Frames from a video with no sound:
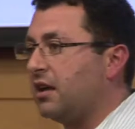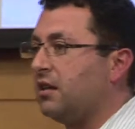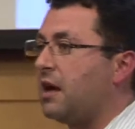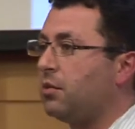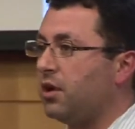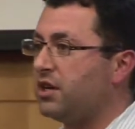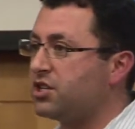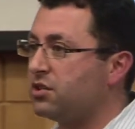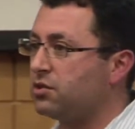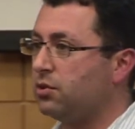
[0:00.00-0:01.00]

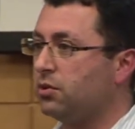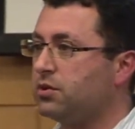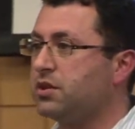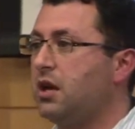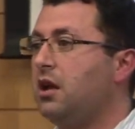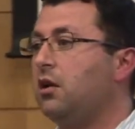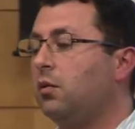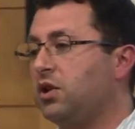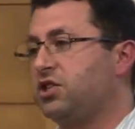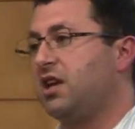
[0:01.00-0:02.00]
collaboration tools,
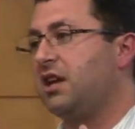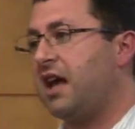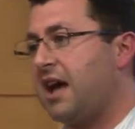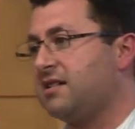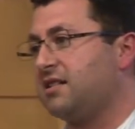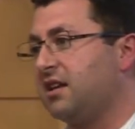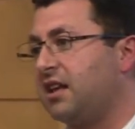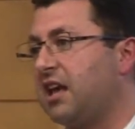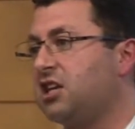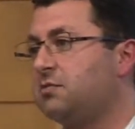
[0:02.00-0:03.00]
which then has the
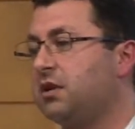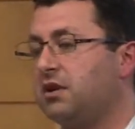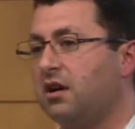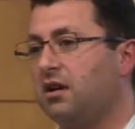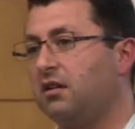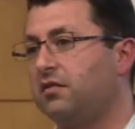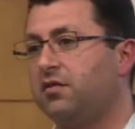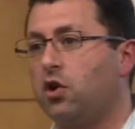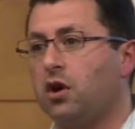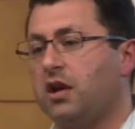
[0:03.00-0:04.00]
engagement
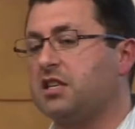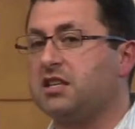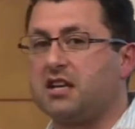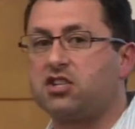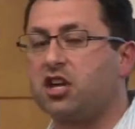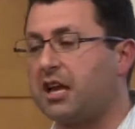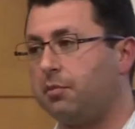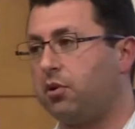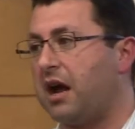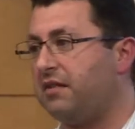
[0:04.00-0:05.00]
of it's essentially like a
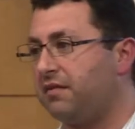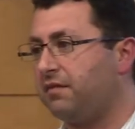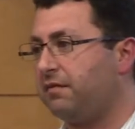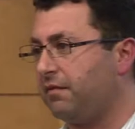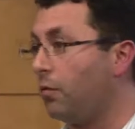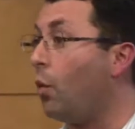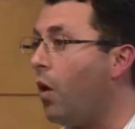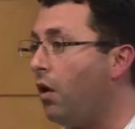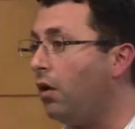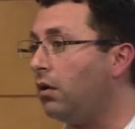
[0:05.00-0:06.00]
private
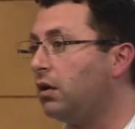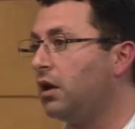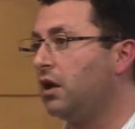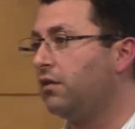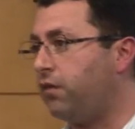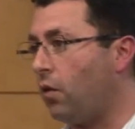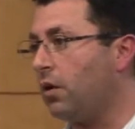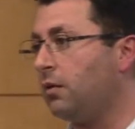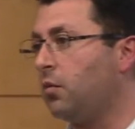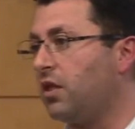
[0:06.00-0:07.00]
wall
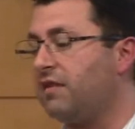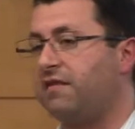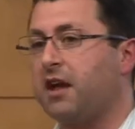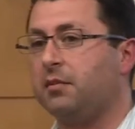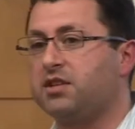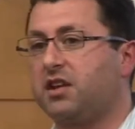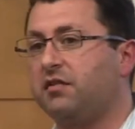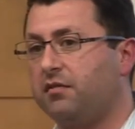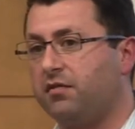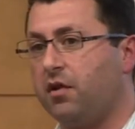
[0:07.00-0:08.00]
forum where the families can
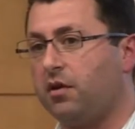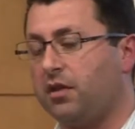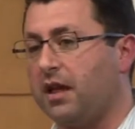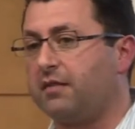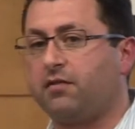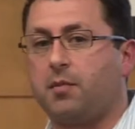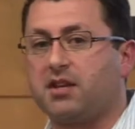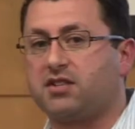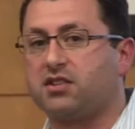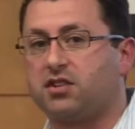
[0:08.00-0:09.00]
involve like for my
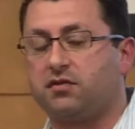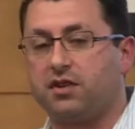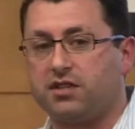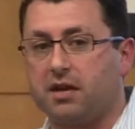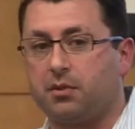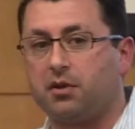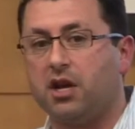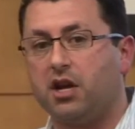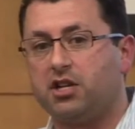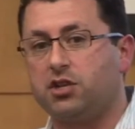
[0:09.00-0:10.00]
sister for example
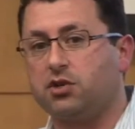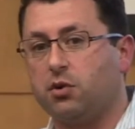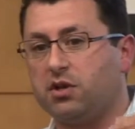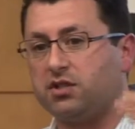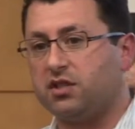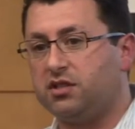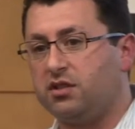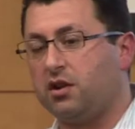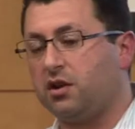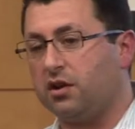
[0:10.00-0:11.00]
she is going to the,
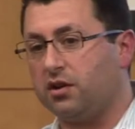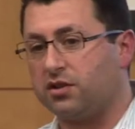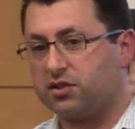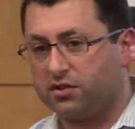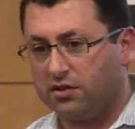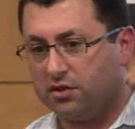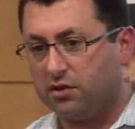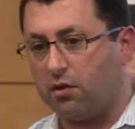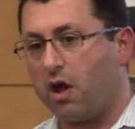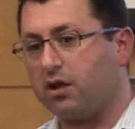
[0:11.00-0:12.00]
her
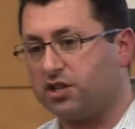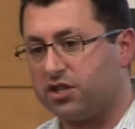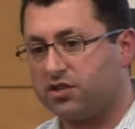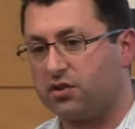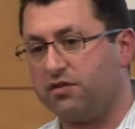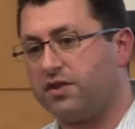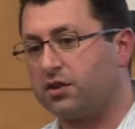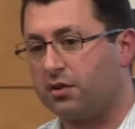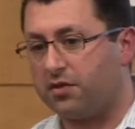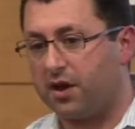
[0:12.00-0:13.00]
neurologist or
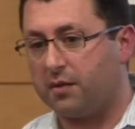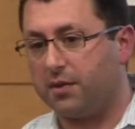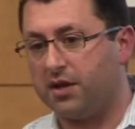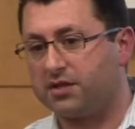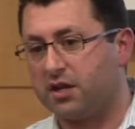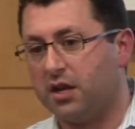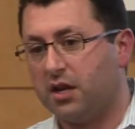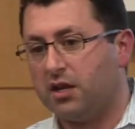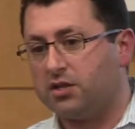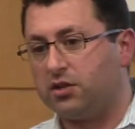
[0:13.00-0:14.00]
physical therapist
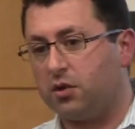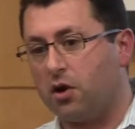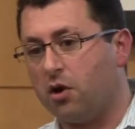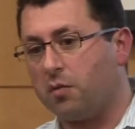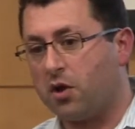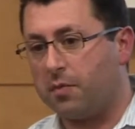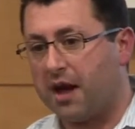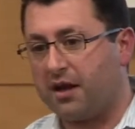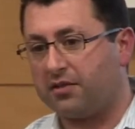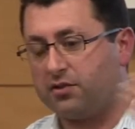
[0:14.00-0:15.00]
to her
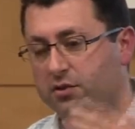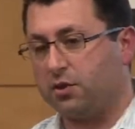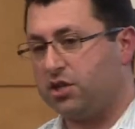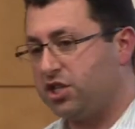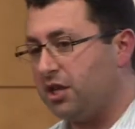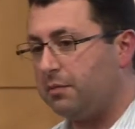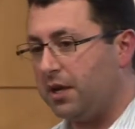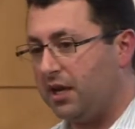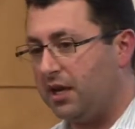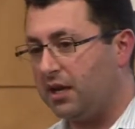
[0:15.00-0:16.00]
homeopath to her
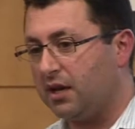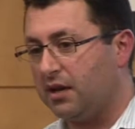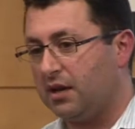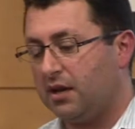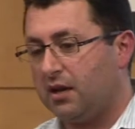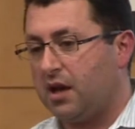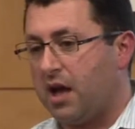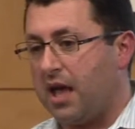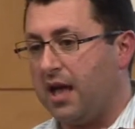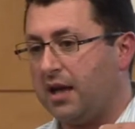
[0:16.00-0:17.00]
gp
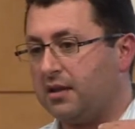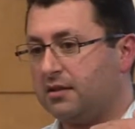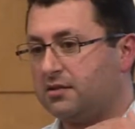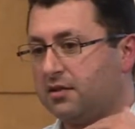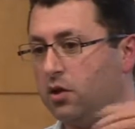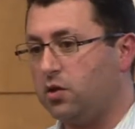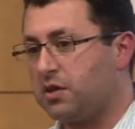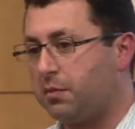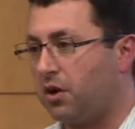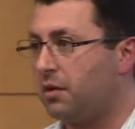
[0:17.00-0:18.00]
and who was
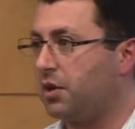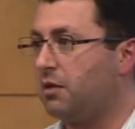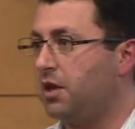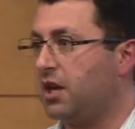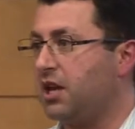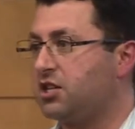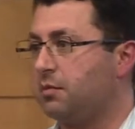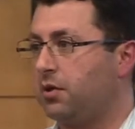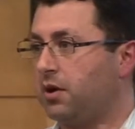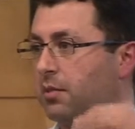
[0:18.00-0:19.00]
the burden of
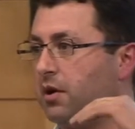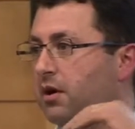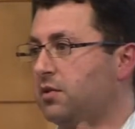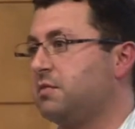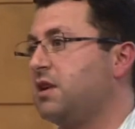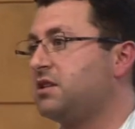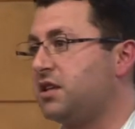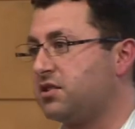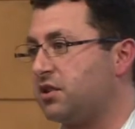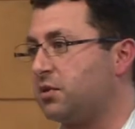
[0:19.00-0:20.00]
communication put upon? It was my
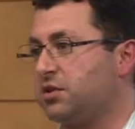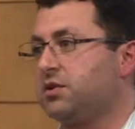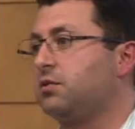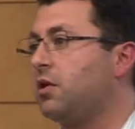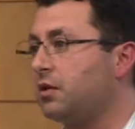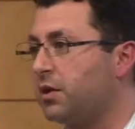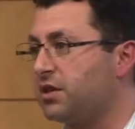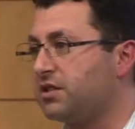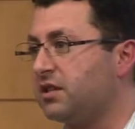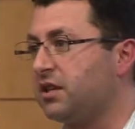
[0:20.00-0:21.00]
sister, which was the wrong
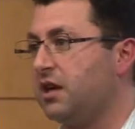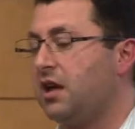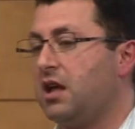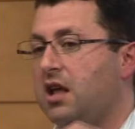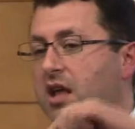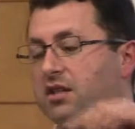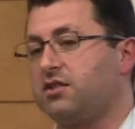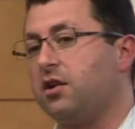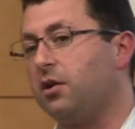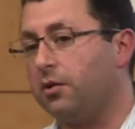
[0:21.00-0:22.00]
person. And
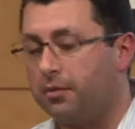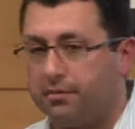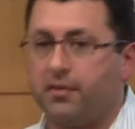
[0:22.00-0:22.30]
so